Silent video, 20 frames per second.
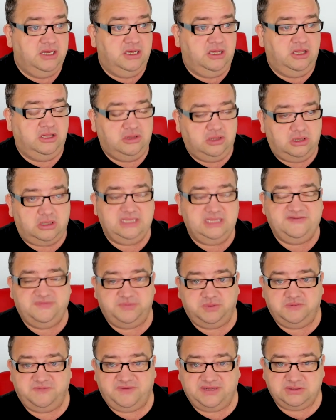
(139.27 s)
lot of
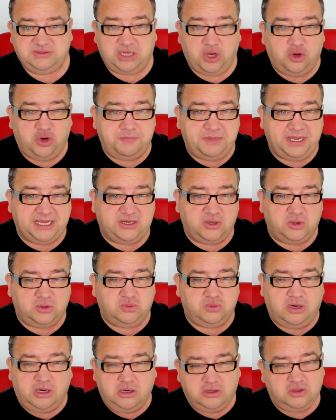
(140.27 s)
Liverpool fans were like, "Oh my God,
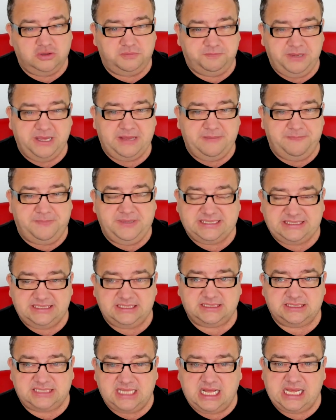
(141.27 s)
what a good bit of
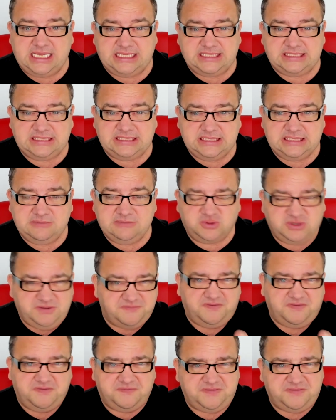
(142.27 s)
business that is." Was it
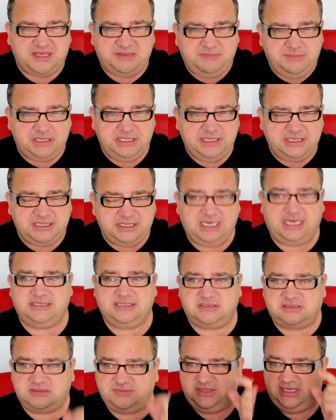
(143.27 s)
15 million, guys,
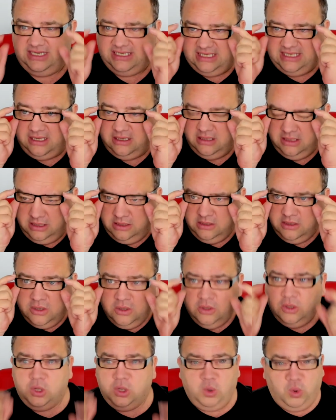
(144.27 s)
or something like that?
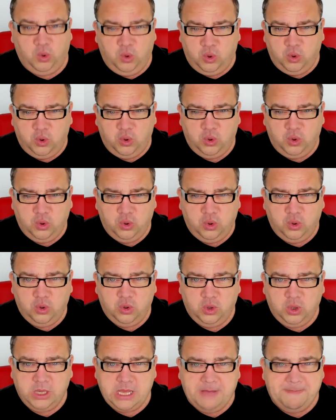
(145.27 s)

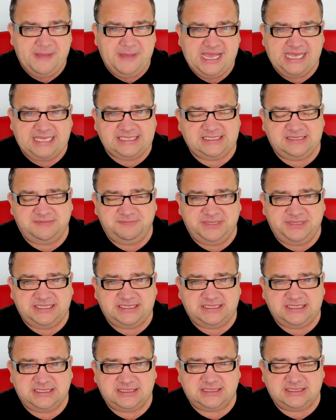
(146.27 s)
Oh, amazing
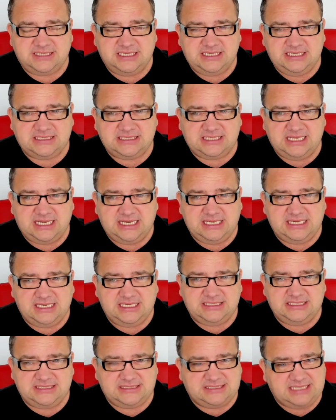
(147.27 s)
business. And it's like,
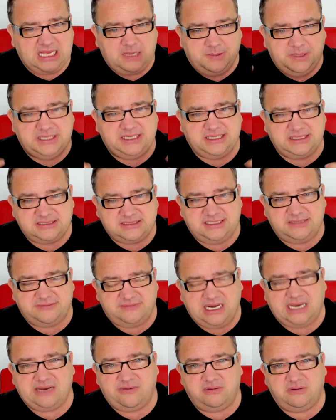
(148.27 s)
at the time, it didn't sit
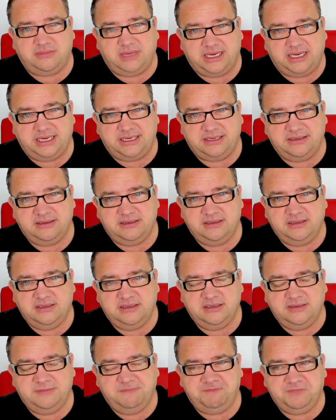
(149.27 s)
right with me.
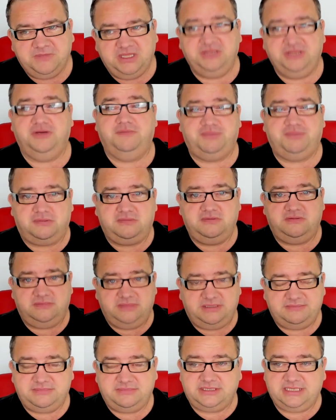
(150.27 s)
And you probably
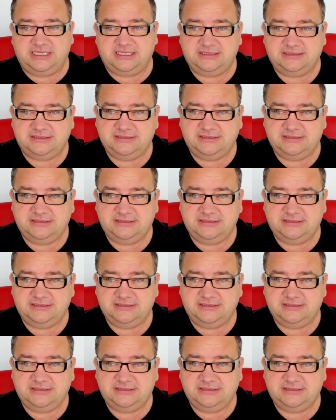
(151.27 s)
remember that.